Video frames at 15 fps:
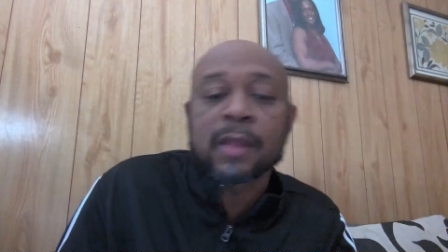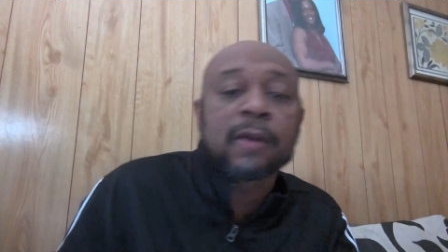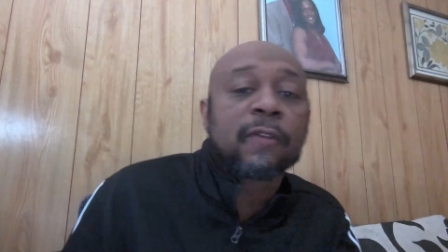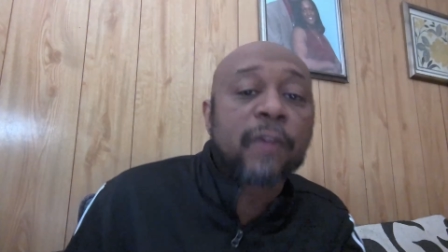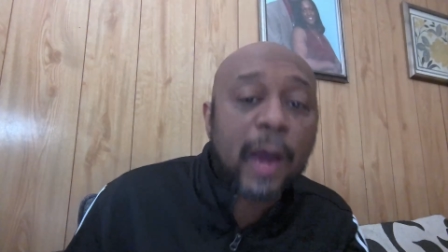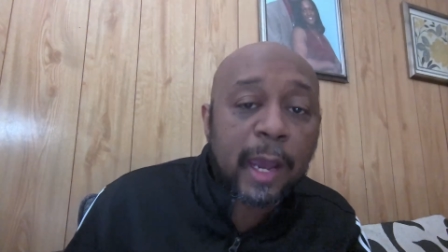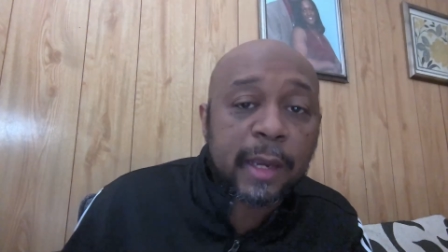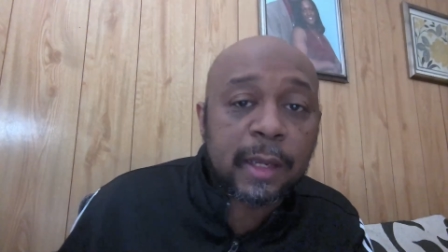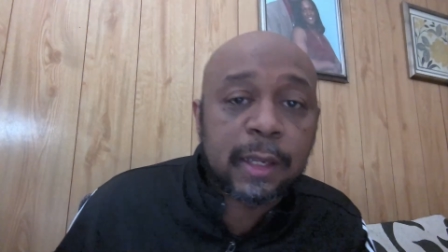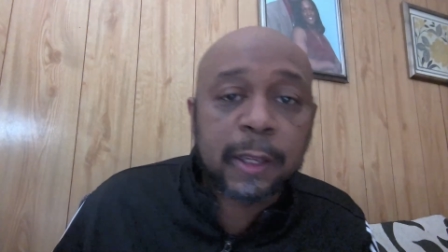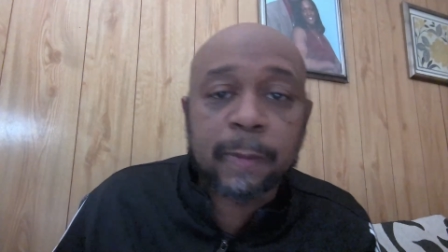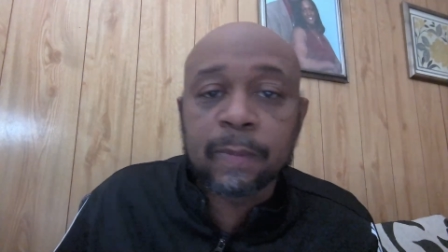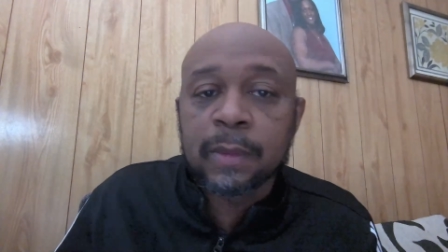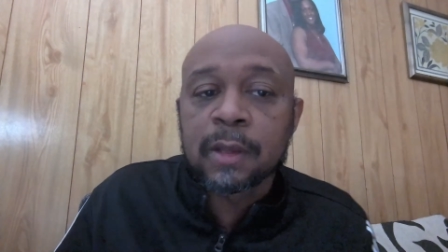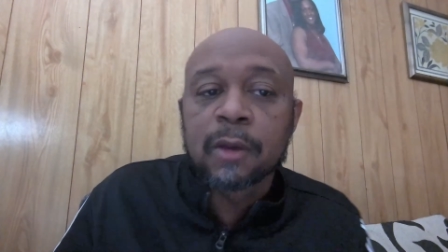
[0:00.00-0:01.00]

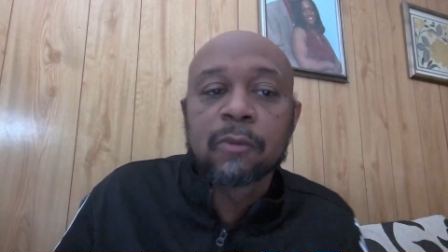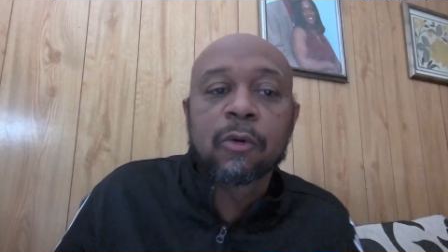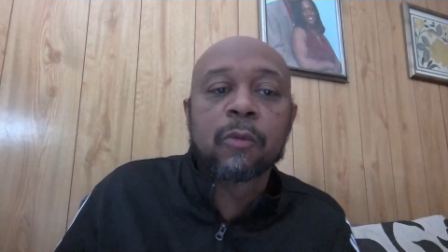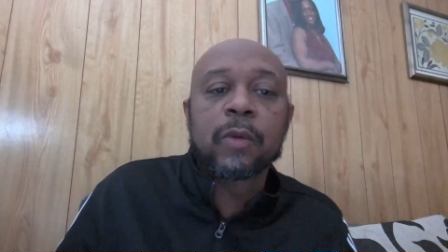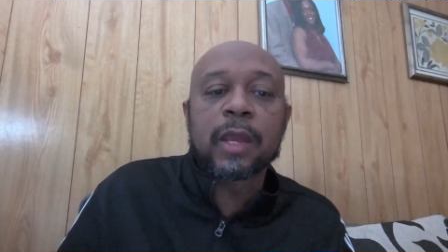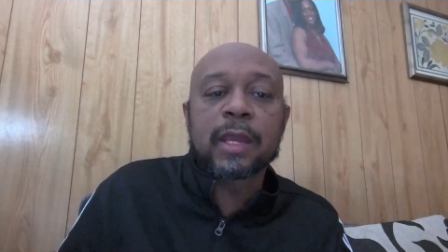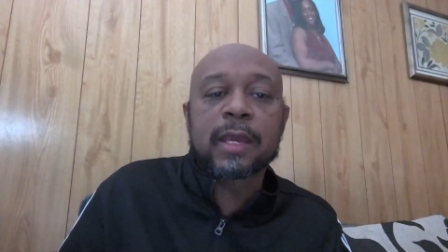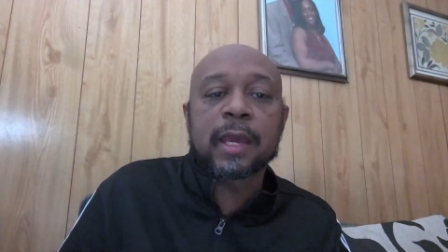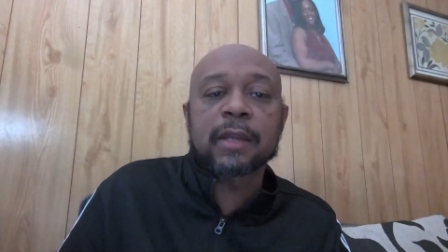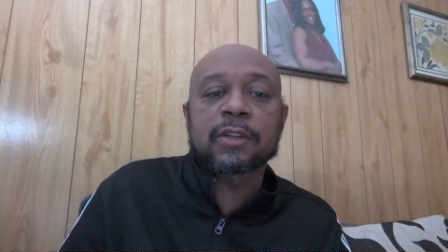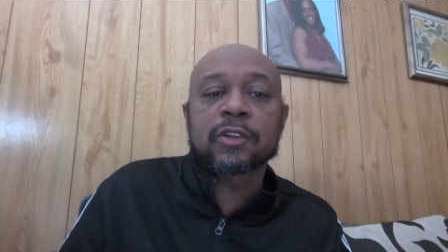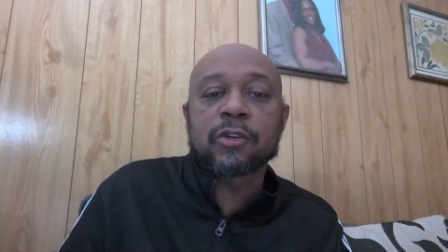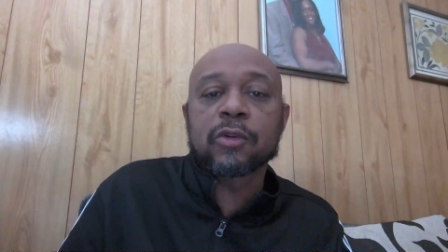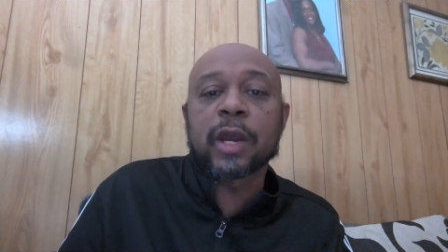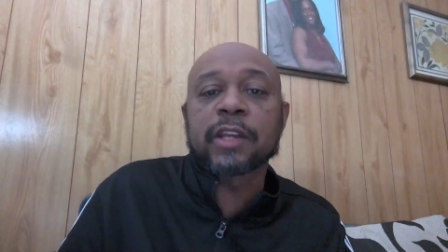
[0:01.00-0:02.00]
Finally, when we get
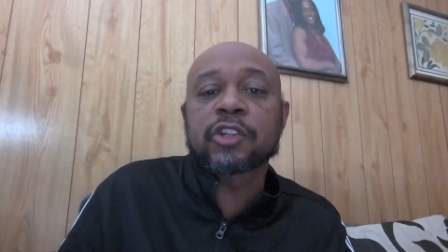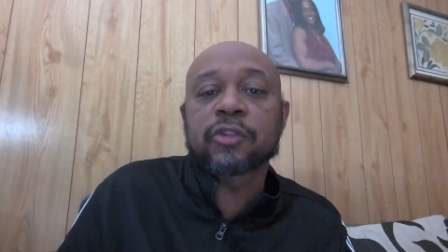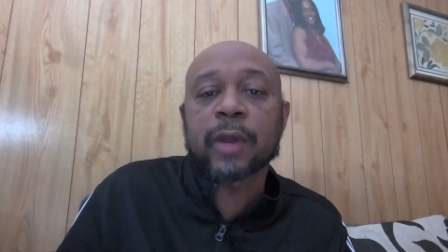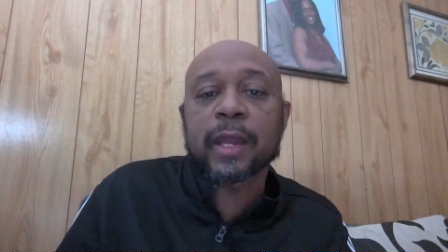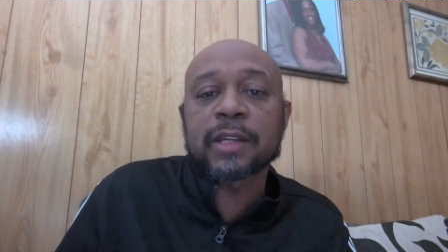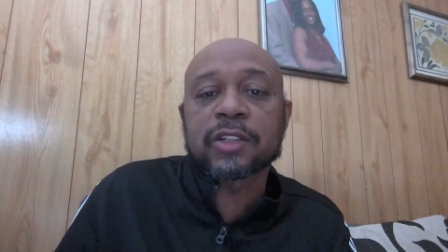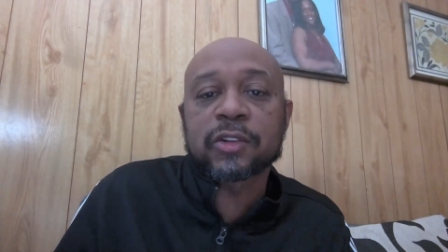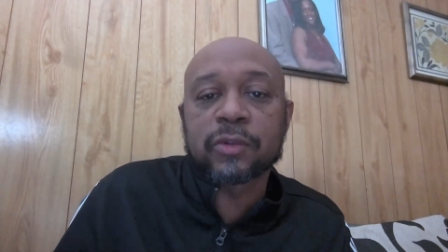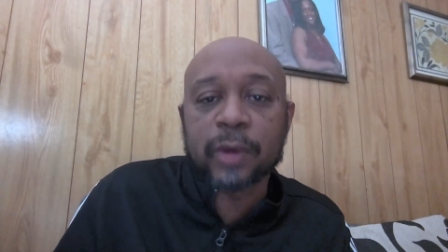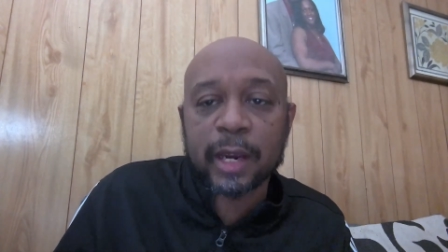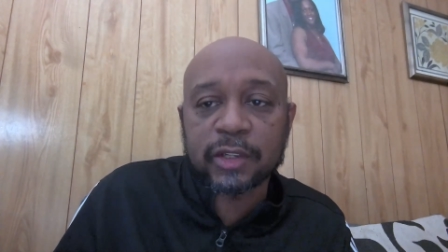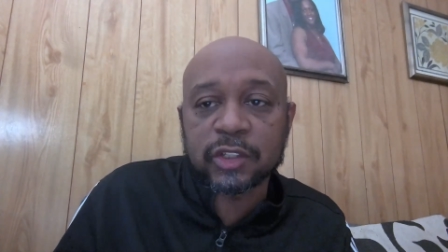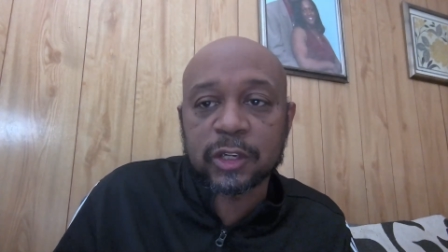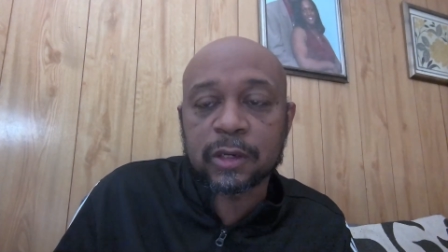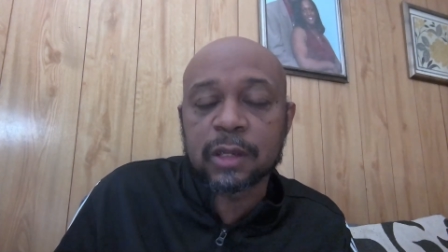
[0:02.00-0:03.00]
to a
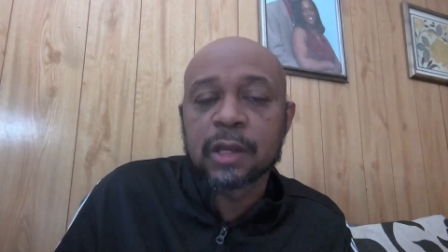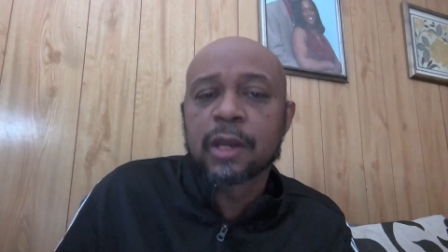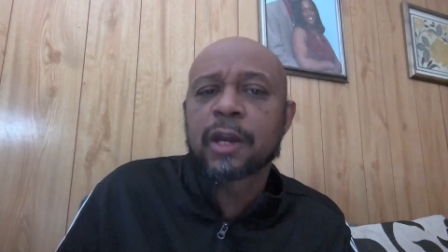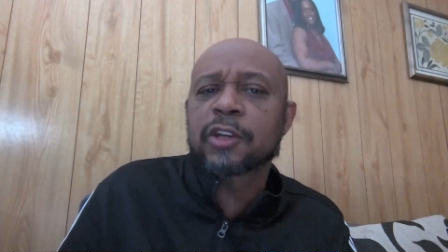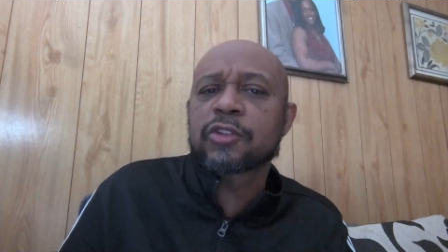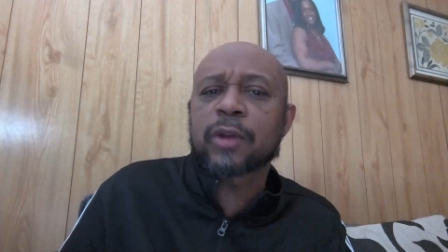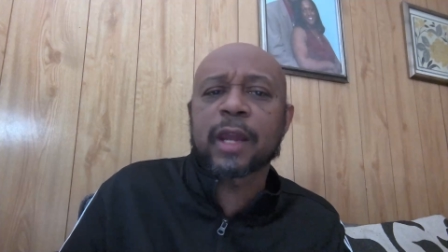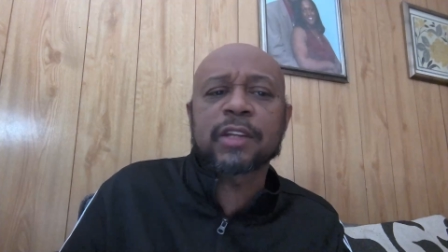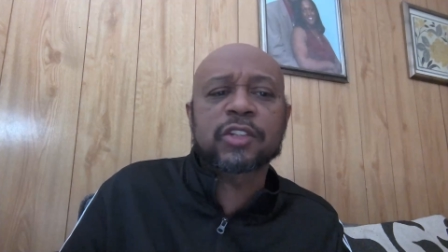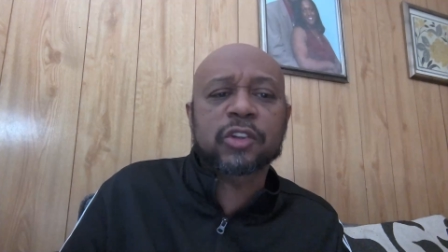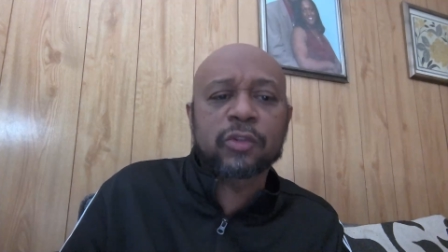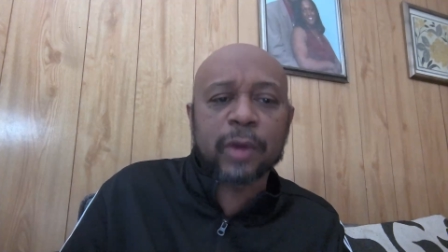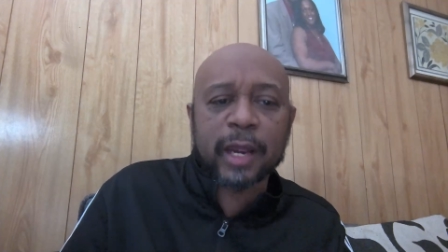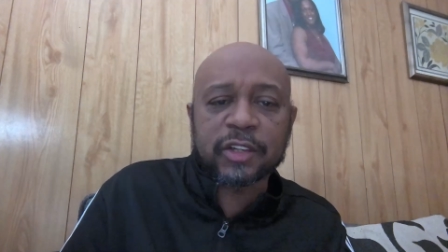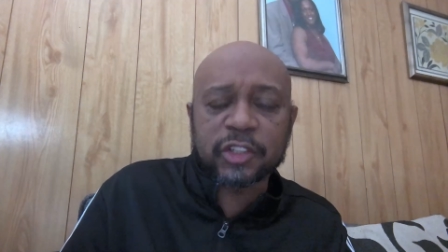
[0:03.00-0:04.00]
transgression. A
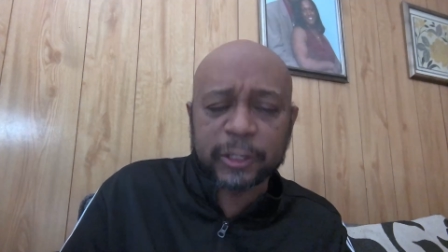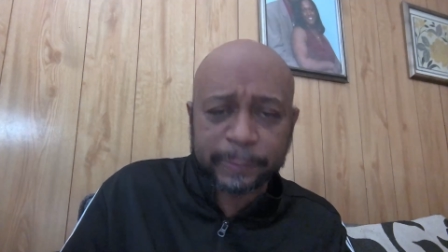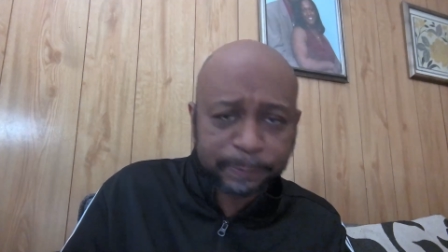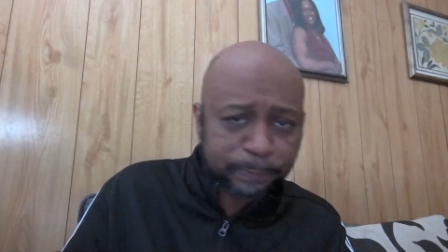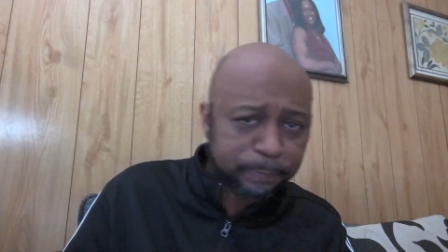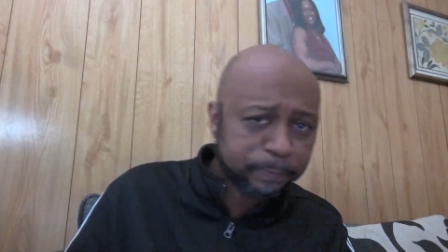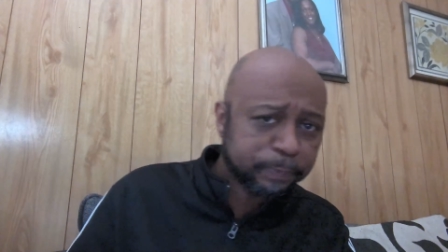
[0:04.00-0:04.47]
transgression